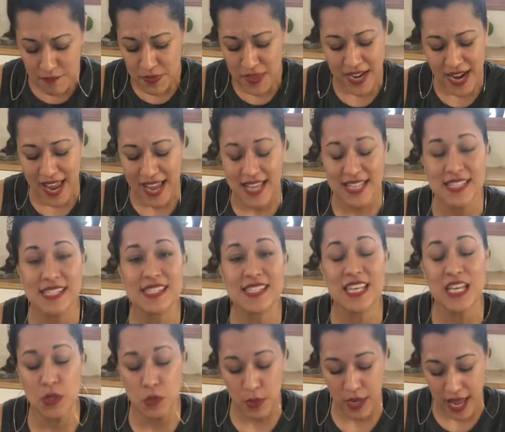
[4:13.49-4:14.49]
and I had
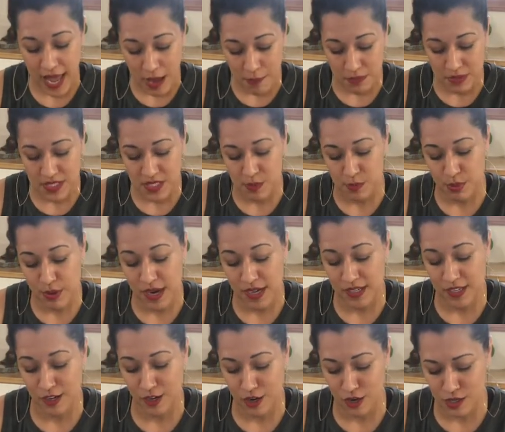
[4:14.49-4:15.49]
seen what happened to
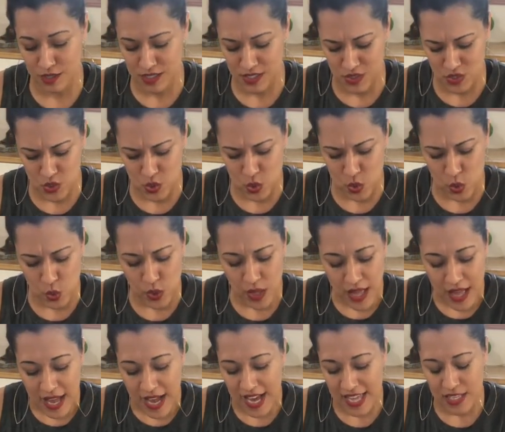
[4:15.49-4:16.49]
pregnant girls at school,
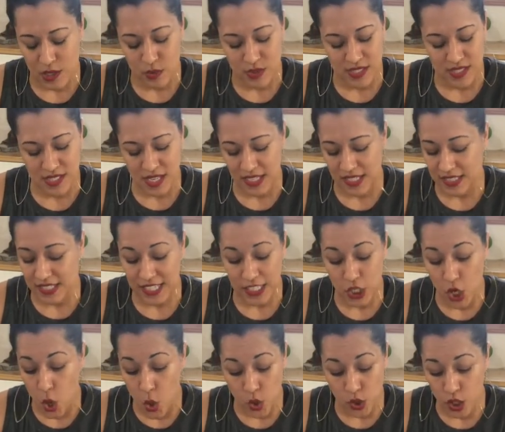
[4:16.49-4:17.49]
how they were suddenly
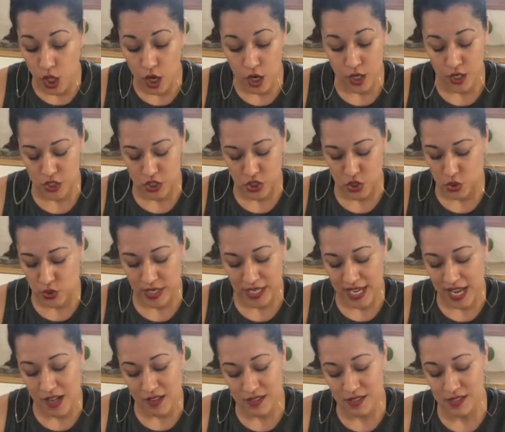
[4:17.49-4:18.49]
no longer student
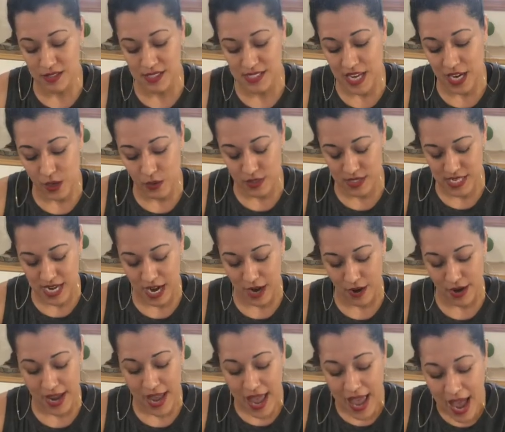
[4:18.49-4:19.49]
council
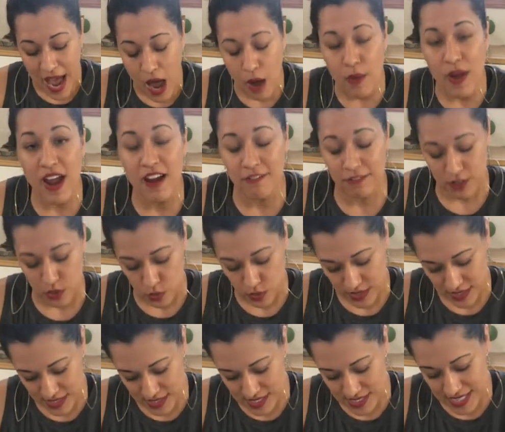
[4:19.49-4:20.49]
secretary, how
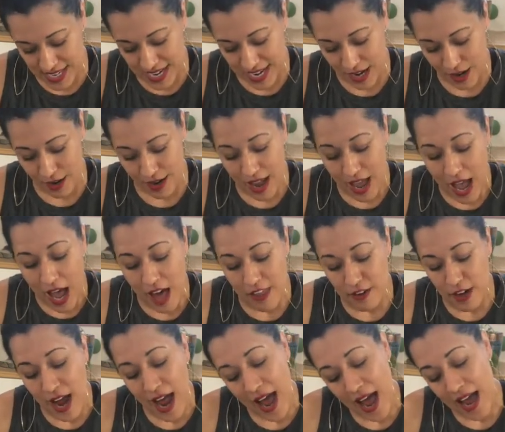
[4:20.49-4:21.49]
everyone stared, how
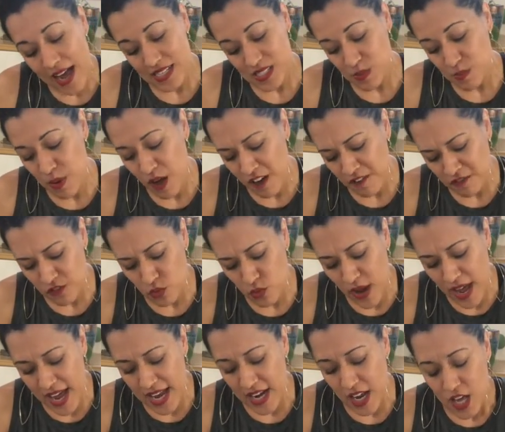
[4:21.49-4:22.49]
their eyes puffed
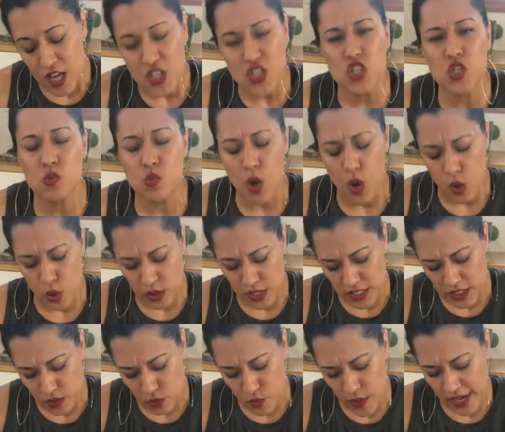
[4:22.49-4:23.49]
red, swole
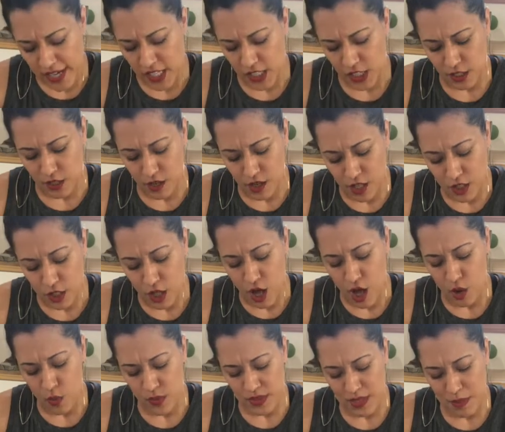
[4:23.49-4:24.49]
on the regular
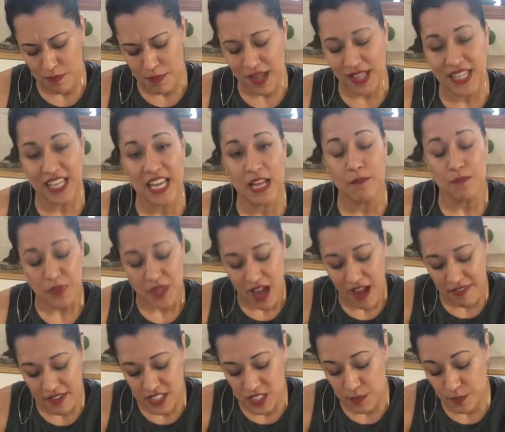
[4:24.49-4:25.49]
along with the belly, how
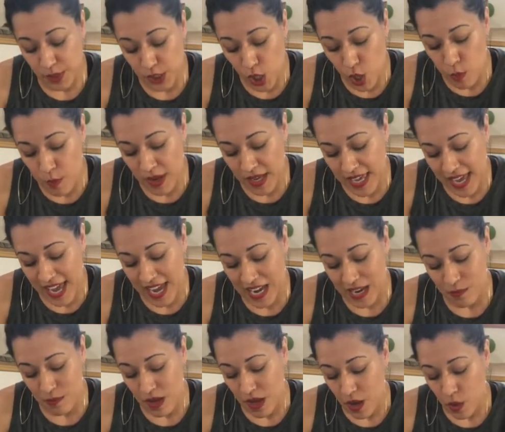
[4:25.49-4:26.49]
the diploma
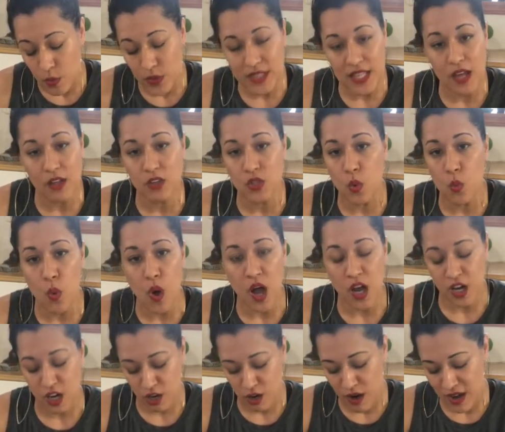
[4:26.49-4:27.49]
came without the
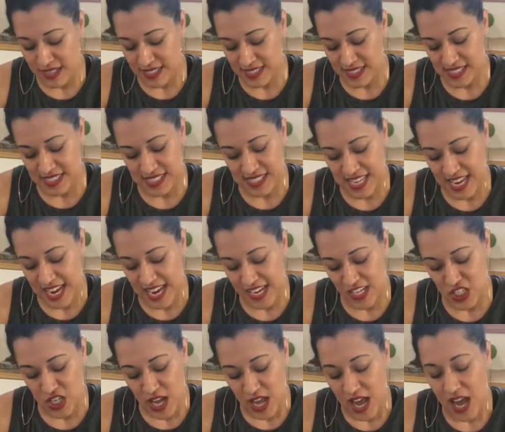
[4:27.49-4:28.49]
walk across the
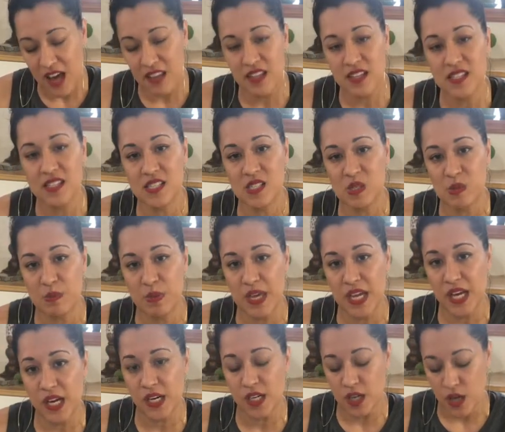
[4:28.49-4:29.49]
stage, how they
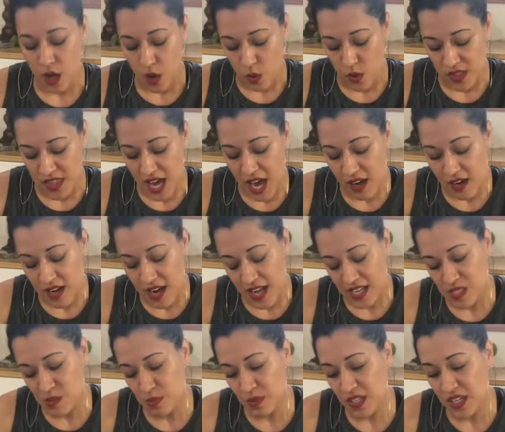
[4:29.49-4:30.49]
disappeared without an
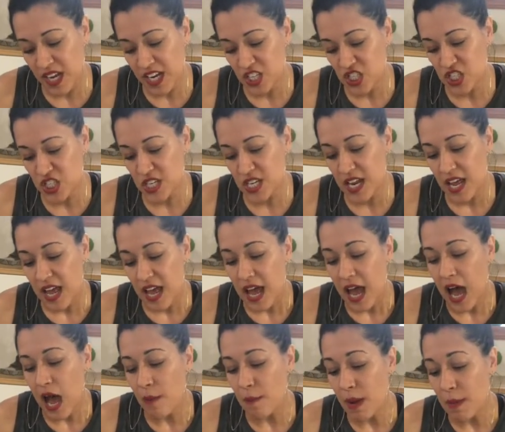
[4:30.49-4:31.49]
explanation,
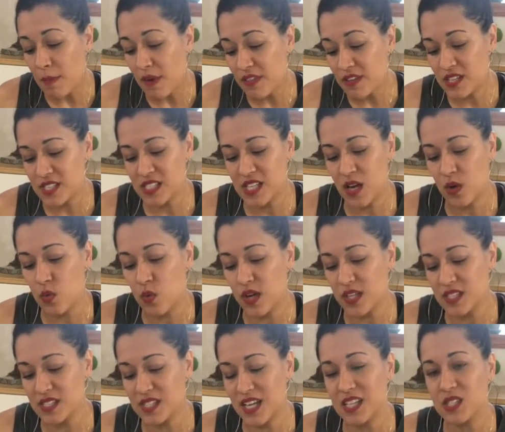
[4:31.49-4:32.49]
how my mother said
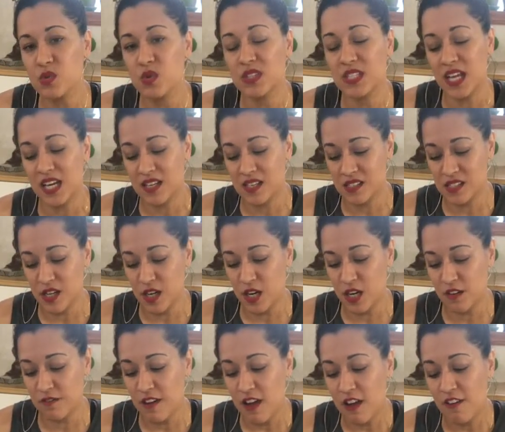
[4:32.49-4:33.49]
once that's what they
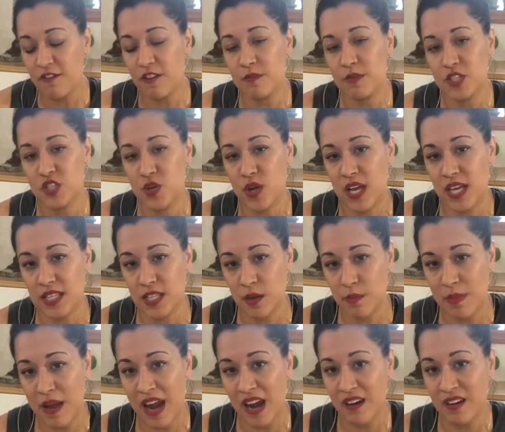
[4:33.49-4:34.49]
deserve for betraying their
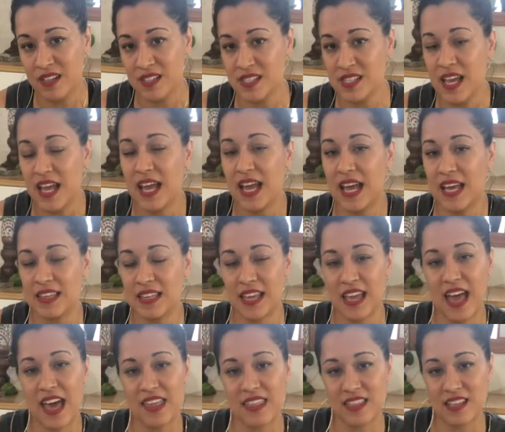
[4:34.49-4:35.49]
parents and the
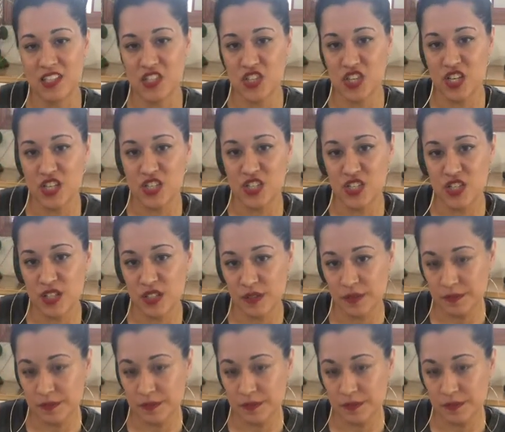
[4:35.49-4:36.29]
Catholic Church.